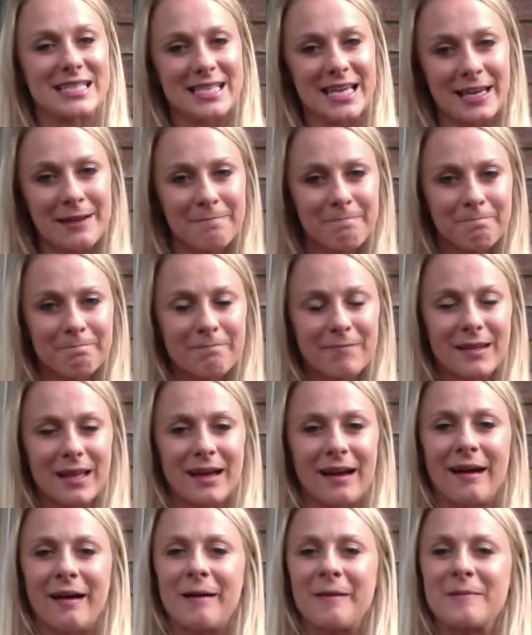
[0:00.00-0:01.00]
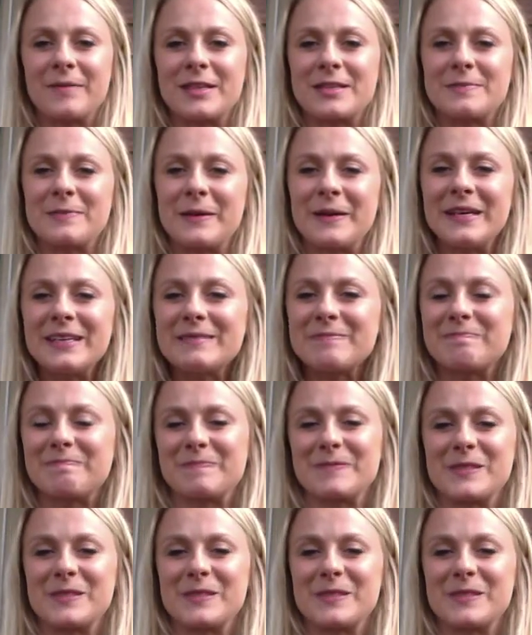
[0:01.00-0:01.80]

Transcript: said, that's about it.